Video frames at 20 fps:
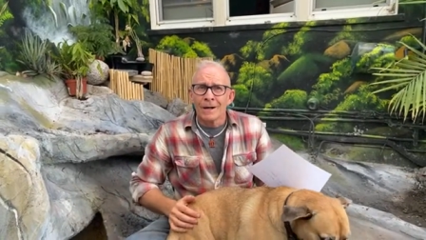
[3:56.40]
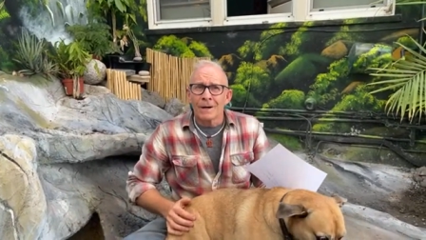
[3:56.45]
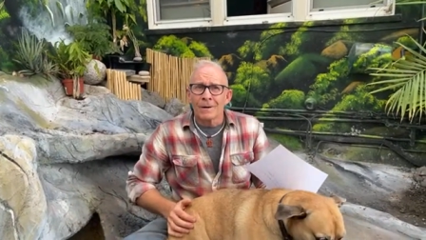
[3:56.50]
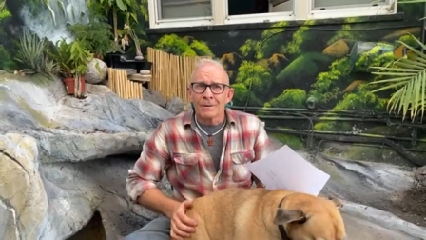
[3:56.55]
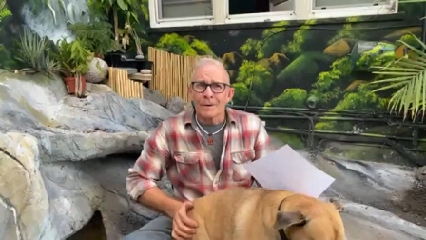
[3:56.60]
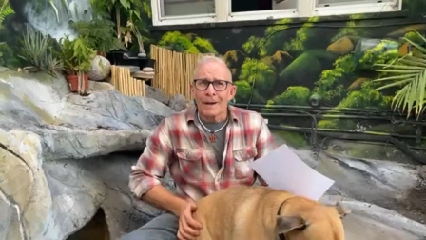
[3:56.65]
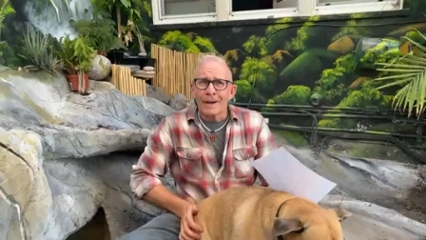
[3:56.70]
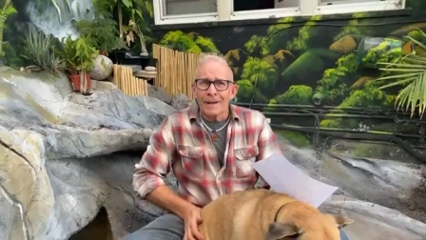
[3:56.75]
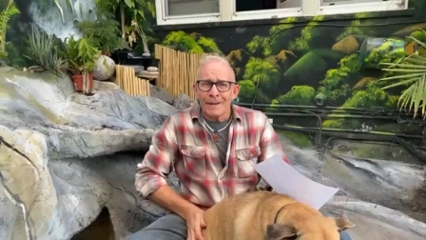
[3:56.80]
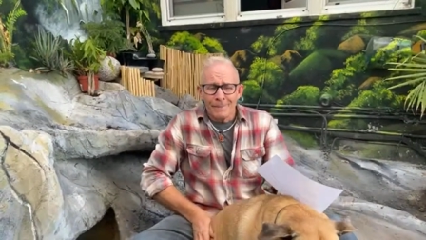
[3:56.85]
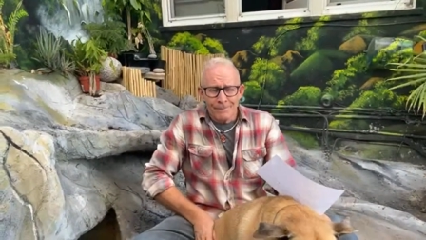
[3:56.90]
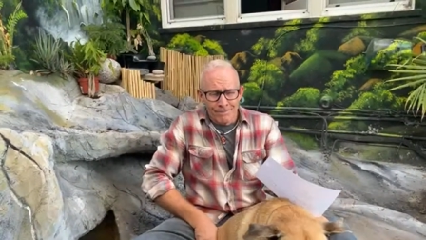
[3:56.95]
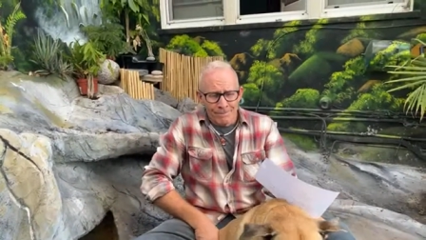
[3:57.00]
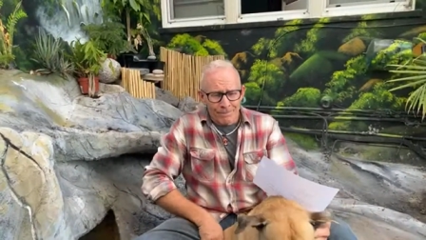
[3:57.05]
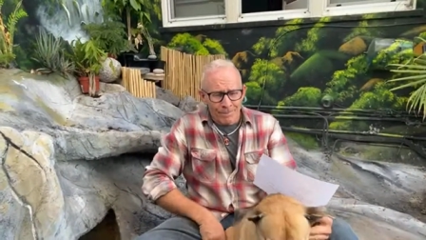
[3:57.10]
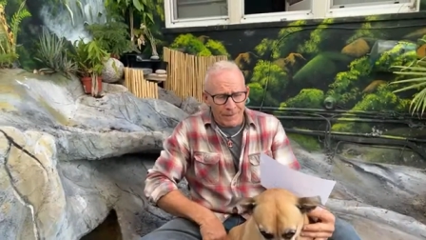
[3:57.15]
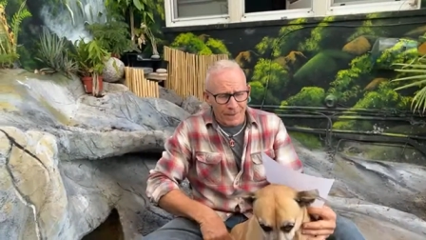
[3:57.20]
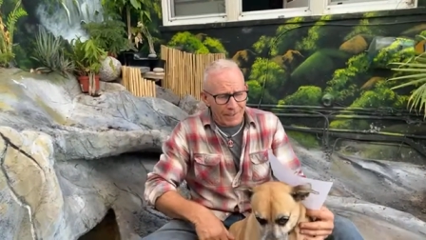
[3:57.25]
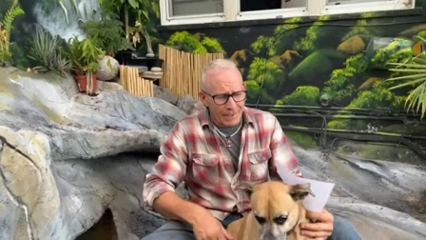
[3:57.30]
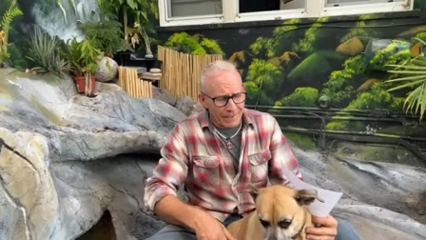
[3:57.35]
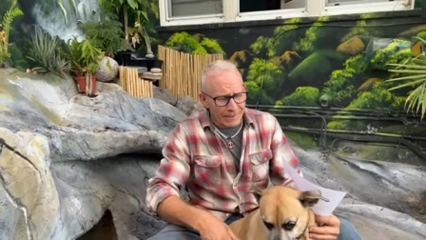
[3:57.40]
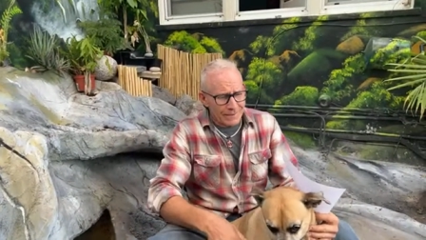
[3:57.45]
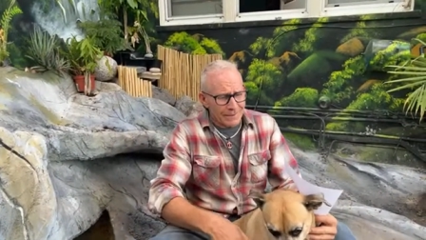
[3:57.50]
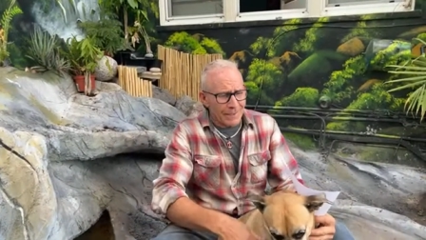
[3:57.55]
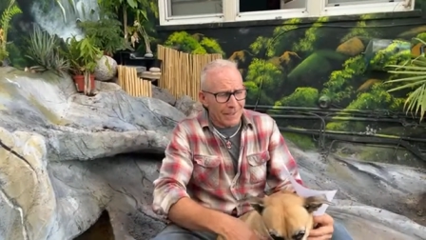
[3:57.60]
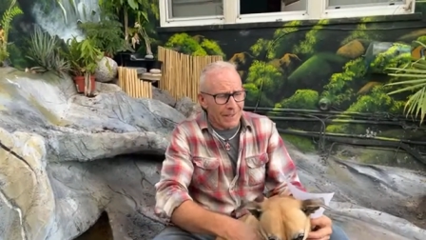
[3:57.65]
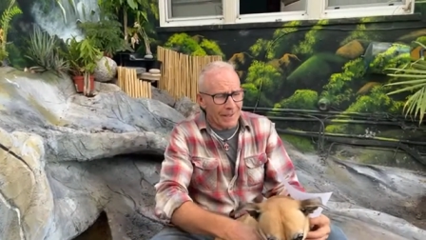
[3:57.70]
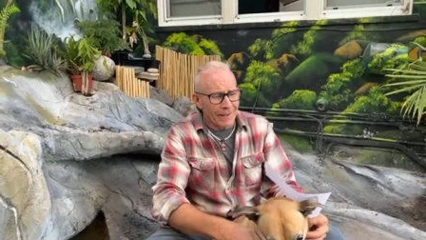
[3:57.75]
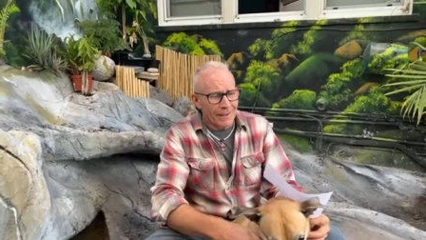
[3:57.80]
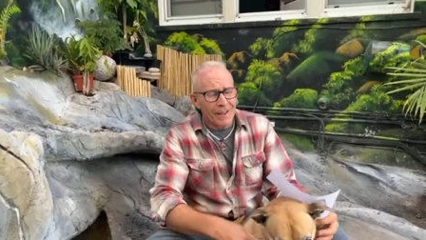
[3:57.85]
Alrighty, and
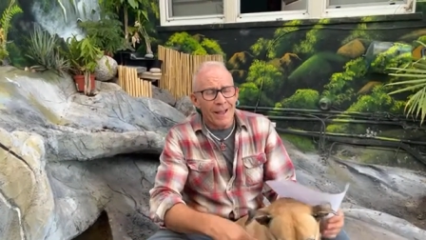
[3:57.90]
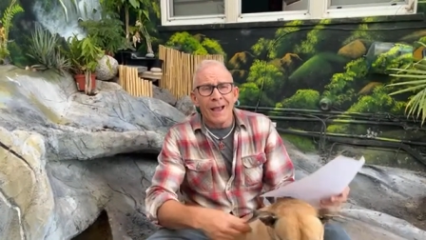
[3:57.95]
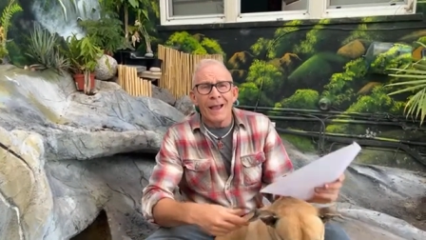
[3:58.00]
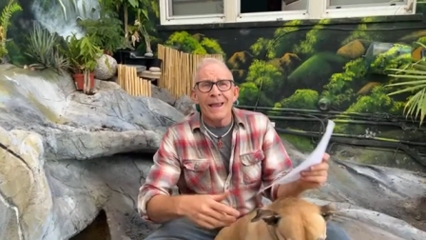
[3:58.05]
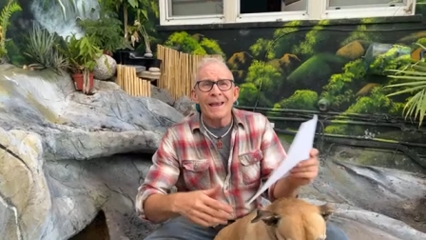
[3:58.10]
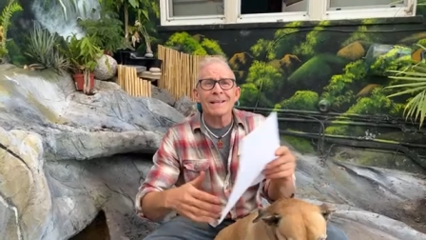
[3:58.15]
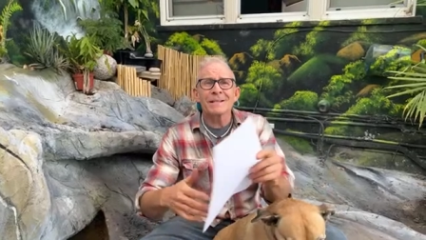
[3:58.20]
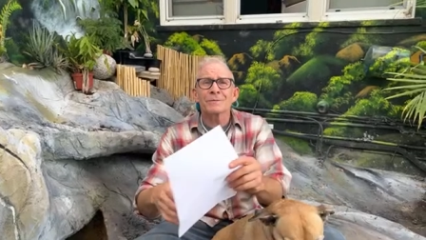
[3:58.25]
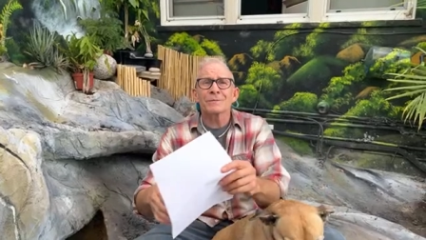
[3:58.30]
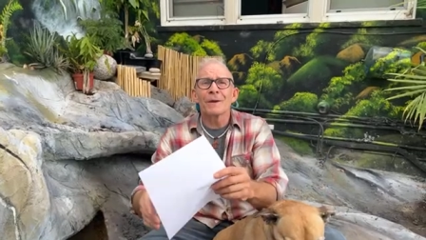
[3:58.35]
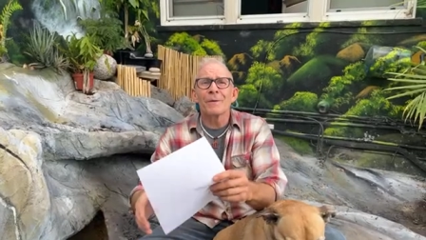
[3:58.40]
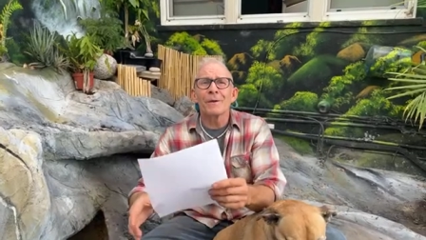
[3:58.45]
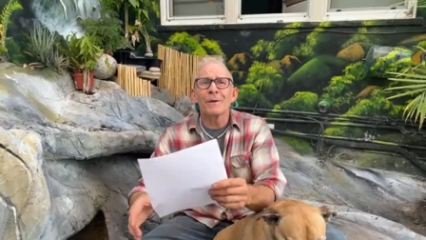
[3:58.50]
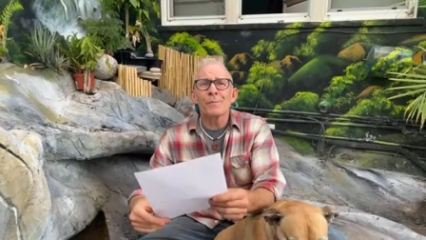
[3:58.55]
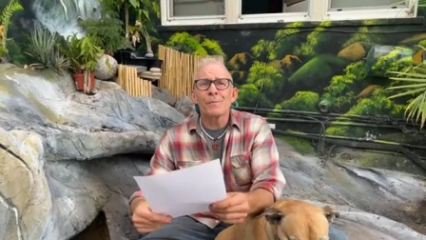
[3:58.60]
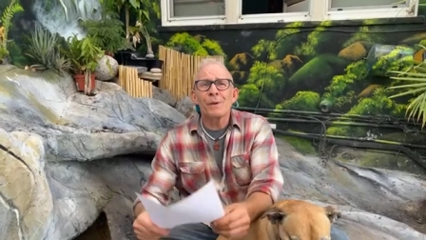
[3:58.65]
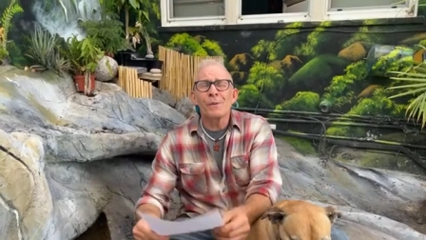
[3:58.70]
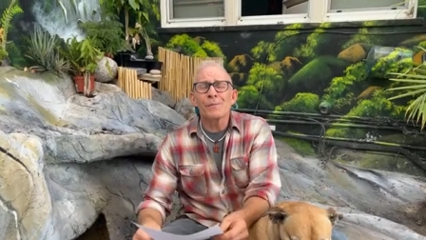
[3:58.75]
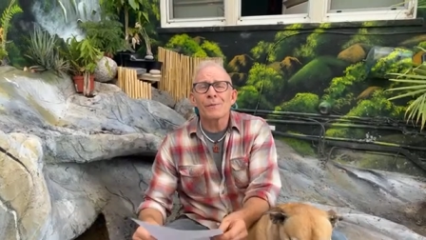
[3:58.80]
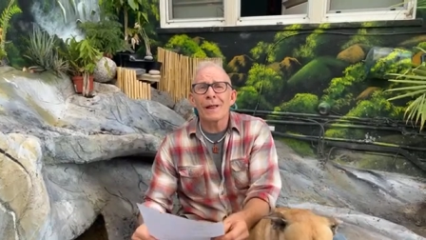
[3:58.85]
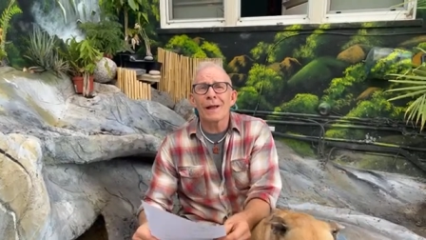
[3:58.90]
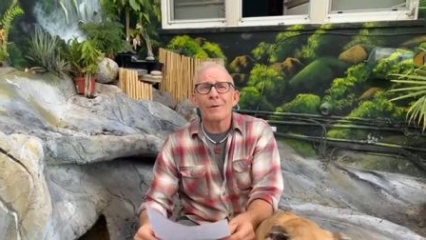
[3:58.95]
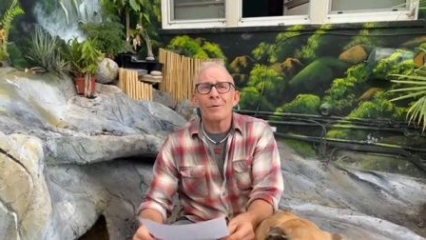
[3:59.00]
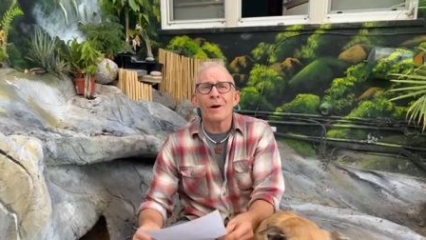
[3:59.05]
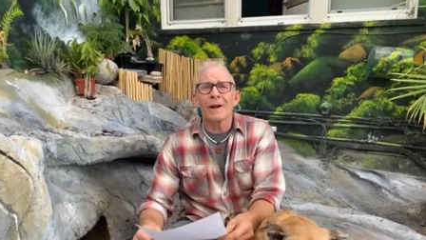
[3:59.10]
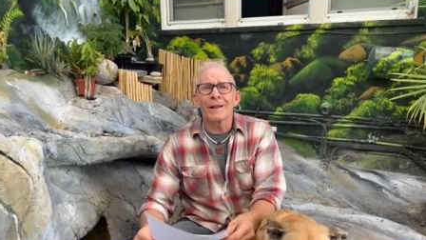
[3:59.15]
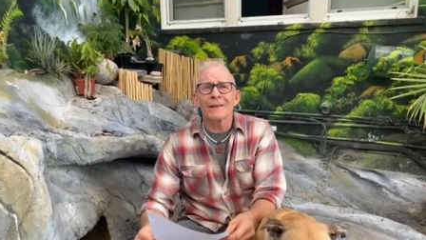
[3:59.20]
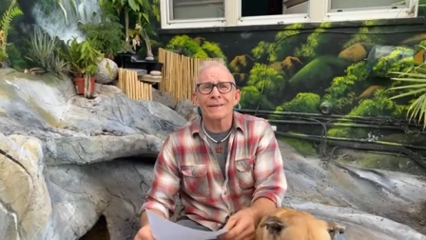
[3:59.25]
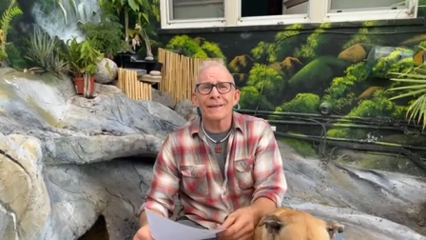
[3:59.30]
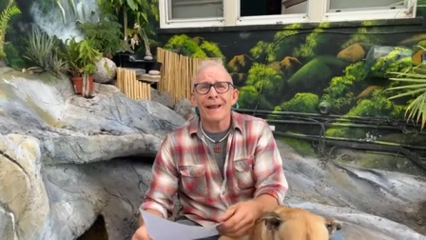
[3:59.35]
here's some of the people I
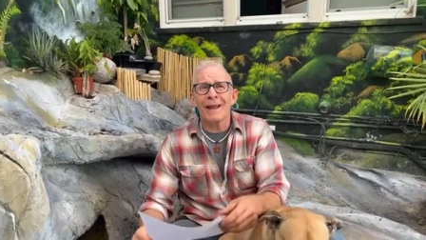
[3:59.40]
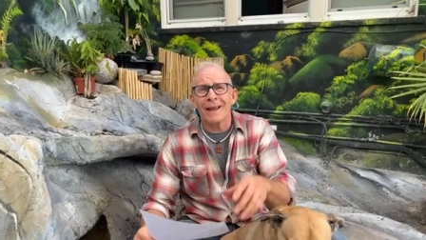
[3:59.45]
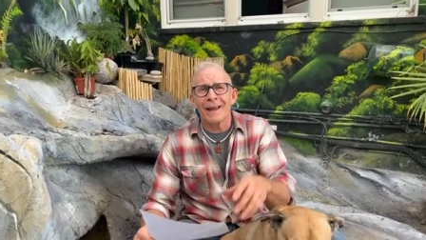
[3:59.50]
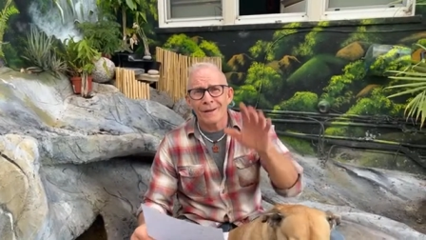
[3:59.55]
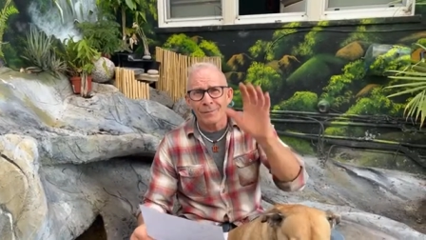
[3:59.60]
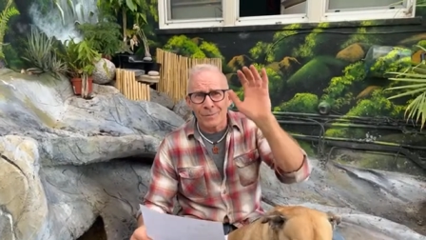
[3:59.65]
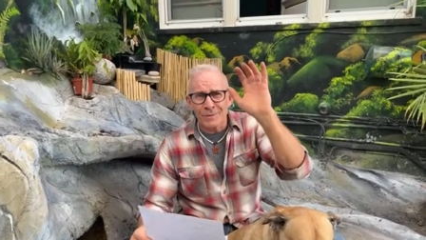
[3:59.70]
want to thank.